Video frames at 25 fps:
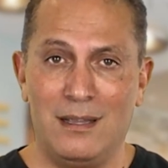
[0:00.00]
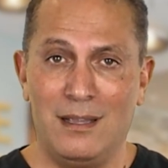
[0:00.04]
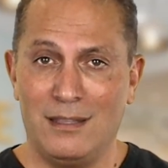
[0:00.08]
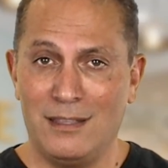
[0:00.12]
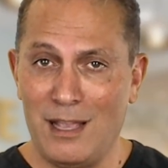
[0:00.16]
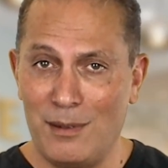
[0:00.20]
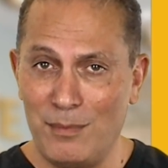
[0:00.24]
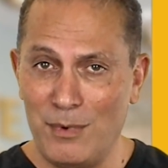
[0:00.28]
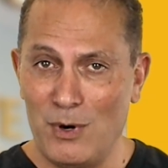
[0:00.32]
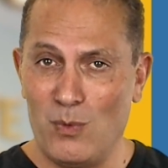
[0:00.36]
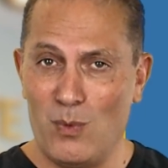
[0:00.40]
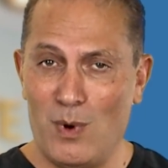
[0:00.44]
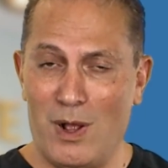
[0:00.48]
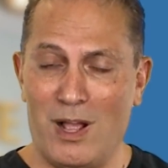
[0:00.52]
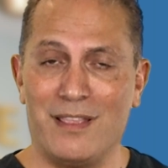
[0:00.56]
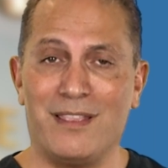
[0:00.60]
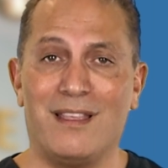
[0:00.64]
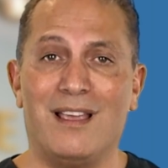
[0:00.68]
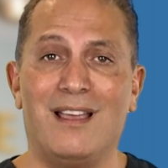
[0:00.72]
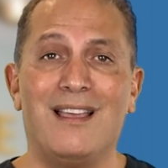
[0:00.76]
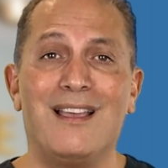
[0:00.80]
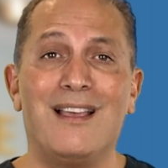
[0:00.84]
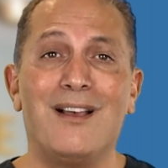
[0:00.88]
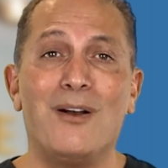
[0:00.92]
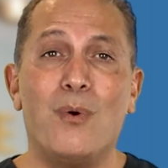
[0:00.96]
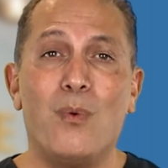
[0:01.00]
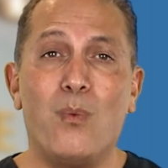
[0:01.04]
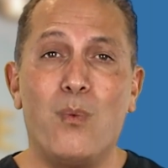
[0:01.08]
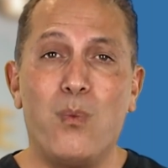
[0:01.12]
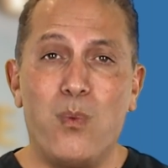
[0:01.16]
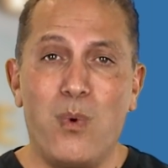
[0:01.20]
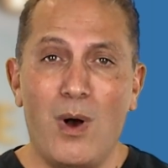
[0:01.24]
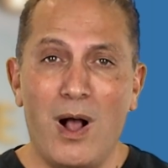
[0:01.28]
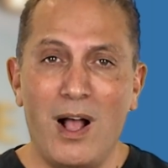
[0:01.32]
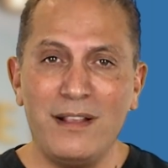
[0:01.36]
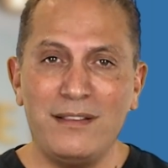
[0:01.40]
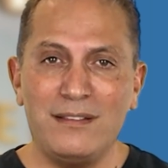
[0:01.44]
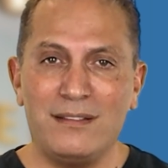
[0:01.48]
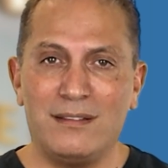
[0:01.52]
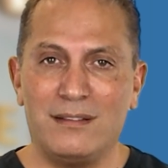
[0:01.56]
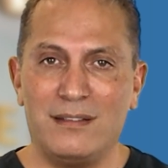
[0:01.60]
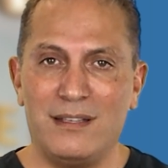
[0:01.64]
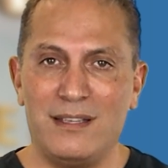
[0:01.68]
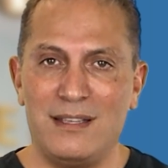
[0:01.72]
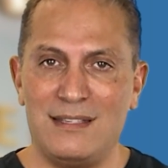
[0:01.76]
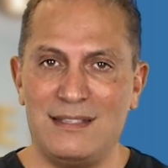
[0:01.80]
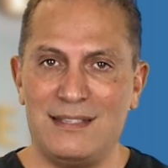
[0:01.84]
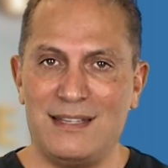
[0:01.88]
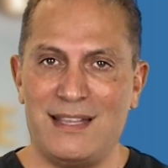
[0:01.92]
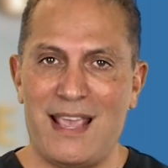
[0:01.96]
Number one, what
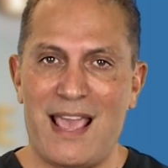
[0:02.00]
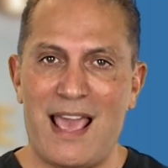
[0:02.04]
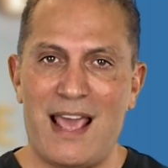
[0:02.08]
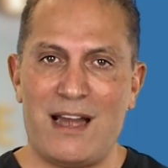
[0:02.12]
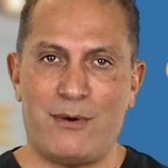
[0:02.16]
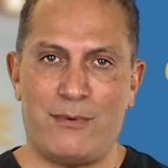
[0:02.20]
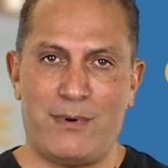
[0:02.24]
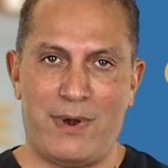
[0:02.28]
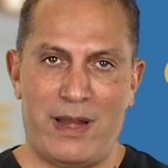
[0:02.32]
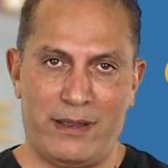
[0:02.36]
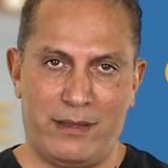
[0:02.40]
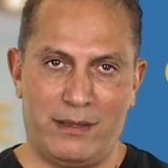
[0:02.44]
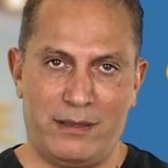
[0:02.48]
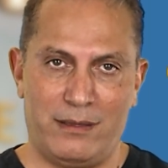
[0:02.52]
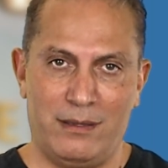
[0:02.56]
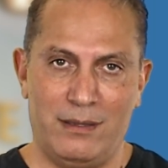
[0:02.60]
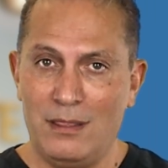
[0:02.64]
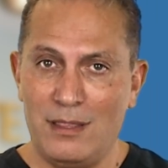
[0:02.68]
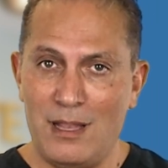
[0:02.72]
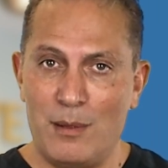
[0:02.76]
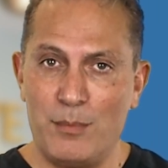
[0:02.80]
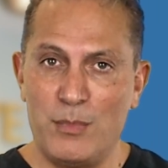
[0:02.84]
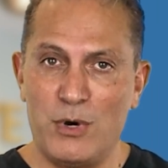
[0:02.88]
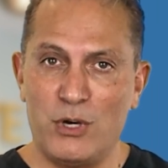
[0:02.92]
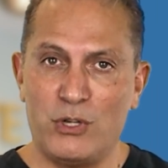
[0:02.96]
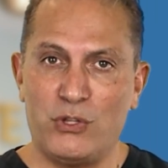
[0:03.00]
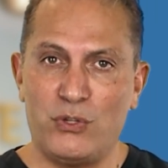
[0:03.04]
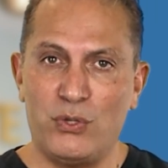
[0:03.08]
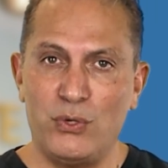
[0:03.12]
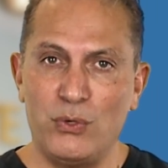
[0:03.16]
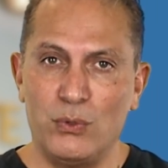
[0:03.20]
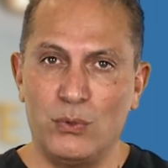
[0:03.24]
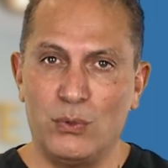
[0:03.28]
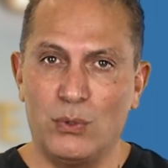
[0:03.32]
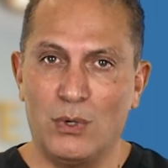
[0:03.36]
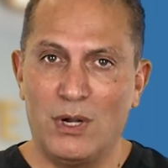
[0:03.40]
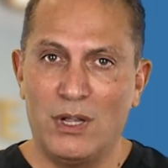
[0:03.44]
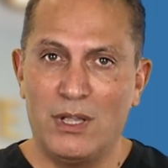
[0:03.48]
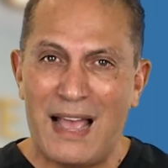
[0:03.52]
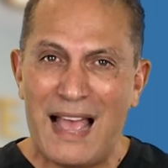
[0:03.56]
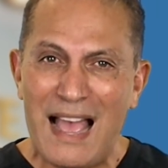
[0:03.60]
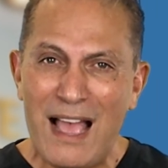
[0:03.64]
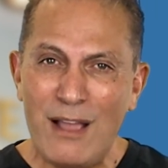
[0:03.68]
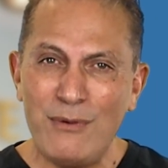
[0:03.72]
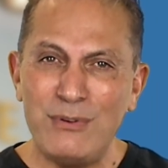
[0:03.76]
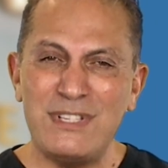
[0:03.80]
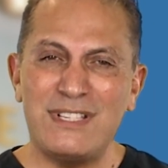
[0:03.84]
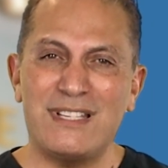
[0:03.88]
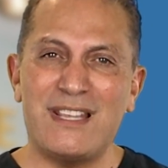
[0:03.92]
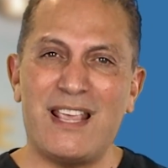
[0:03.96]
is cataract? Number two,
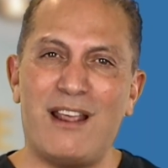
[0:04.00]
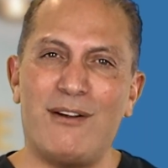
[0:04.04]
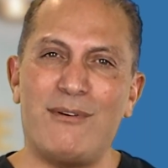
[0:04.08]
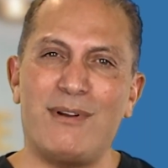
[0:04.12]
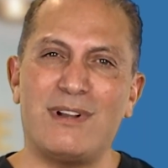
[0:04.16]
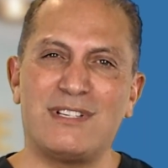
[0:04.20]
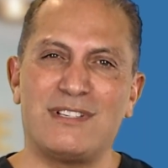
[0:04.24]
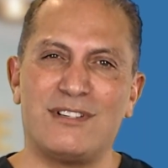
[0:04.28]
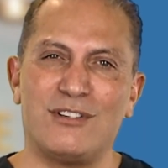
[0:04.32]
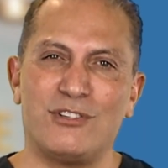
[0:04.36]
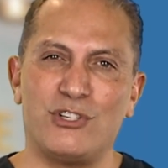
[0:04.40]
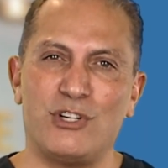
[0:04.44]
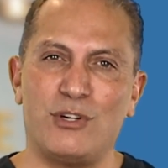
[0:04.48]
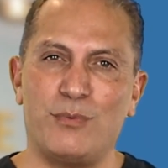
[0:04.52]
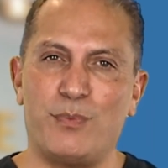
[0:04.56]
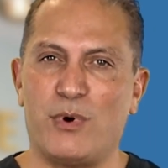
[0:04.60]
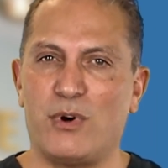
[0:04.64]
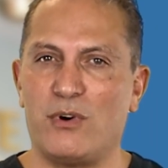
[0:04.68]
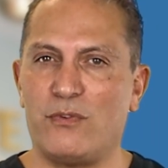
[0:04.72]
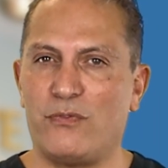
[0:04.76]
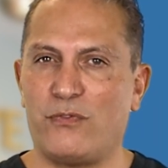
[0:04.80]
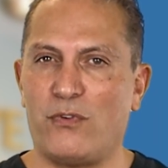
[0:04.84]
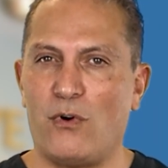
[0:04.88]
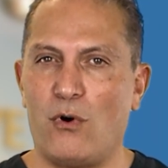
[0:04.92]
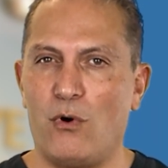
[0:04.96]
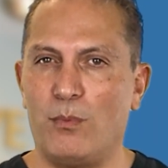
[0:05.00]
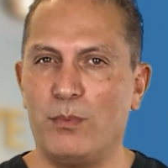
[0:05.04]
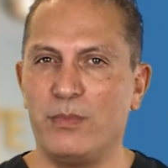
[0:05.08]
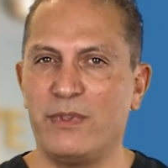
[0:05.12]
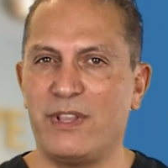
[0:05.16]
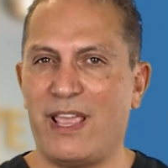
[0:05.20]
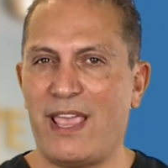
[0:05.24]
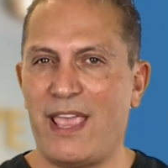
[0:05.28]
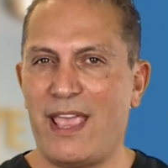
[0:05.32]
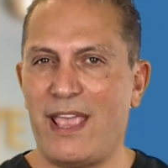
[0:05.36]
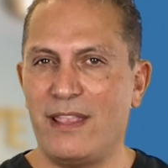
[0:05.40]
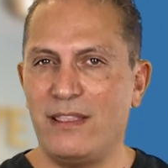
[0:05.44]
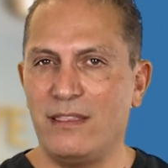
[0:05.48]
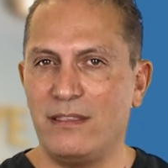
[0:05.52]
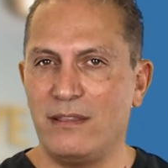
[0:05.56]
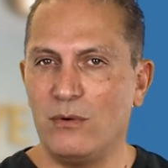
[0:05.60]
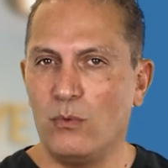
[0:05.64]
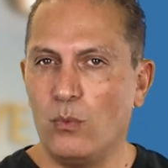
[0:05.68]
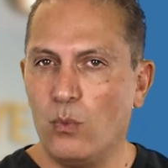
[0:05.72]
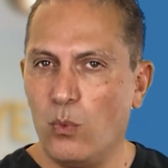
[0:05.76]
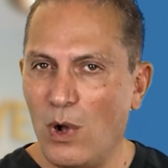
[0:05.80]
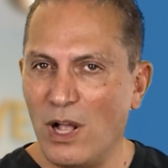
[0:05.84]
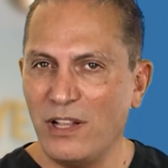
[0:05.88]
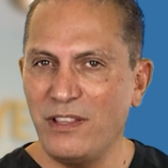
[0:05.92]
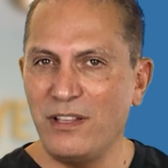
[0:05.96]
how is cataract surgery performed and
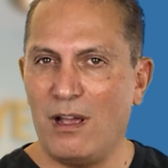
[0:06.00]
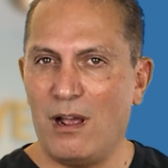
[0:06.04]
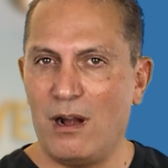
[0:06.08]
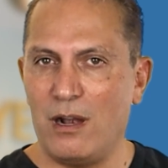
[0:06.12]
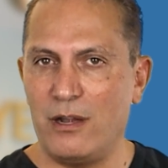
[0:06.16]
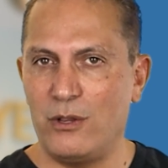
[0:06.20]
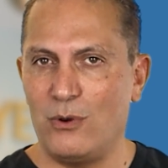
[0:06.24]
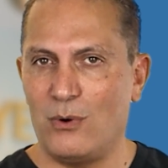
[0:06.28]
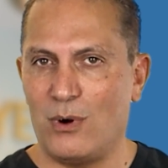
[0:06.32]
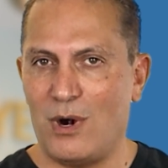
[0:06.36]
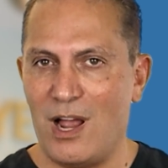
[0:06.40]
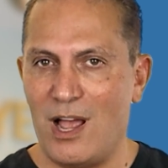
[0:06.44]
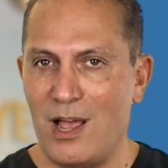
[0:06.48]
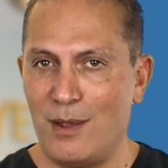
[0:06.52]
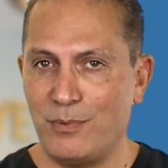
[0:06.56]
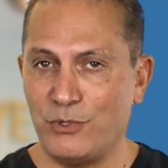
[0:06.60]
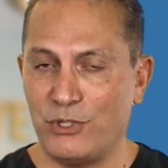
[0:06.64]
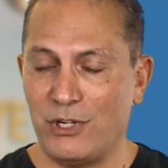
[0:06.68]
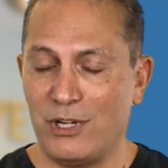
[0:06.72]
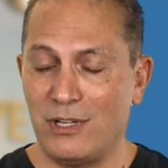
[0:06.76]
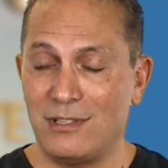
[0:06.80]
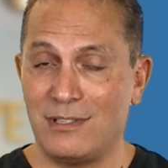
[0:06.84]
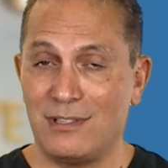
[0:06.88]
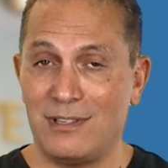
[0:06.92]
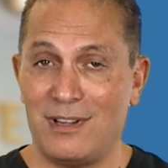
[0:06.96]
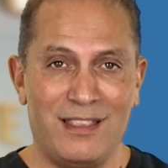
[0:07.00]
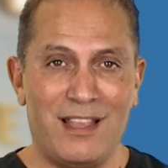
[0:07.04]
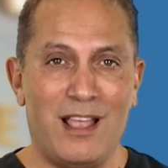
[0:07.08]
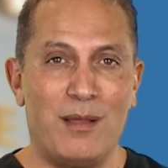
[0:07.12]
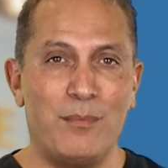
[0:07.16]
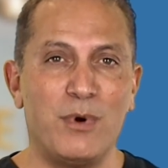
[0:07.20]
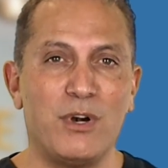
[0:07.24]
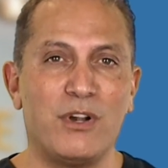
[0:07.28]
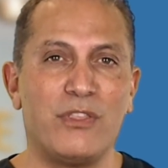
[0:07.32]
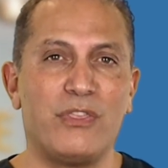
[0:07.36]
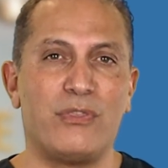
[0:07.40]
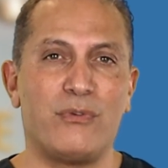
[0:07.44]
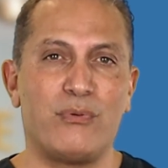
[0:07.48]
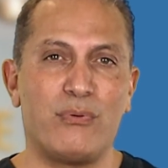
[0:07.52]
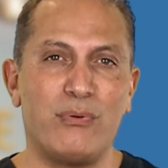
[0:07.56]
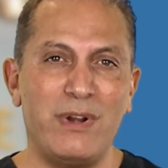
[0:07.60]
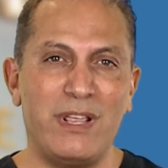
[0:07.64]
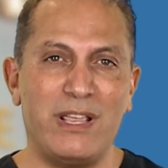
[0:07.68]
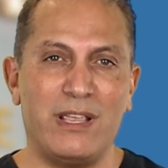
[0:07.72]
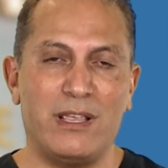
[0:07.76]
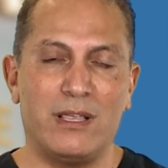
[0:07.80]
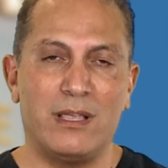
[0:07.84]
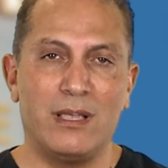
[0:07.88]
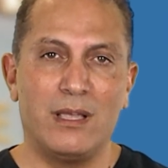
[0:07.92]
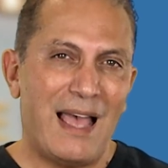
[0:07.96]
what are your options? Number
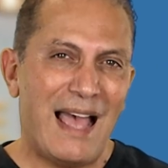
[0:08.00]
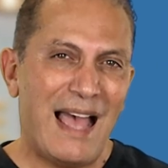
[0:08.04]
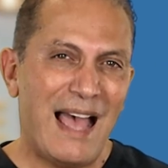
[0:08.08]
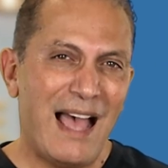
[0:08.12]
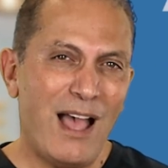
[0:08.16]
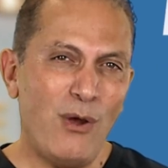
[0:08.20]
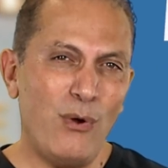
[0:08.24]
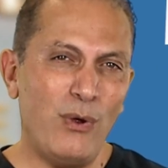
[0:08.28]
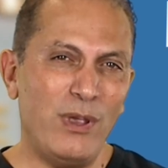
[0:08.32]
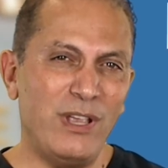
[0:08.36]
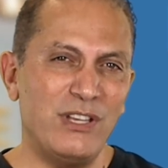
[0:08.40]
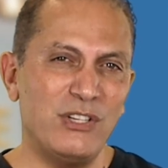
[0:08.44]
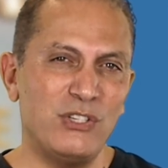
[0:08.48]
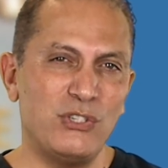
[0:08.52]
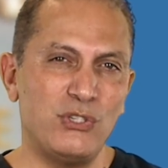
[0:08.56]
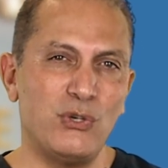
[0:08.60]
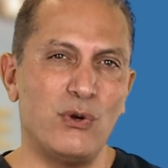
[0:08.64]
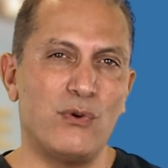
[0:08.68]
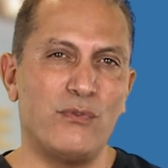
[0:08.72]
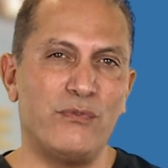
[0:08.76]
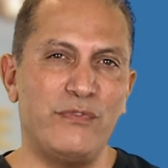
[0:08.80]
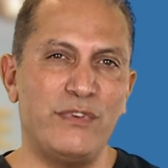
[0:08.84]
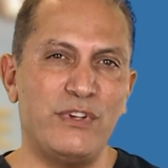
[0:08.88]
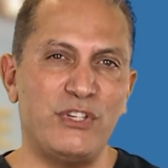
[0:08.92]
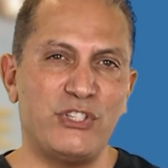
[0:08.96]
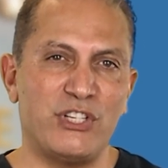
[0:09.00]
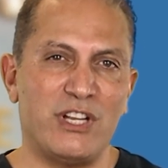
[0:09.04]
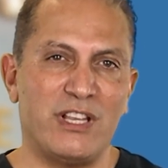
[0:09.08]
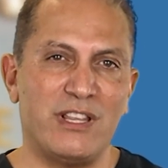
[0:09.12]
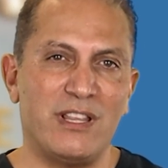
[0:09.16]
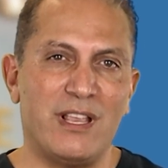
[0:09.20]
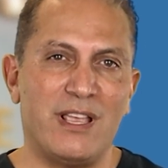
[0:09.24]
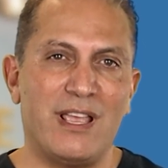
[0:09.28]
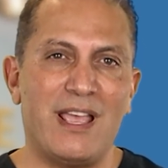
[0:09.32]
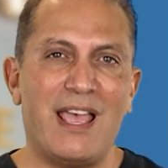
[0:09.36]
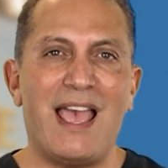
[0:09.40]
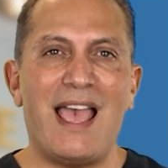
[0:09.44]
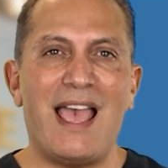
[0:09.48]
three, how is your vision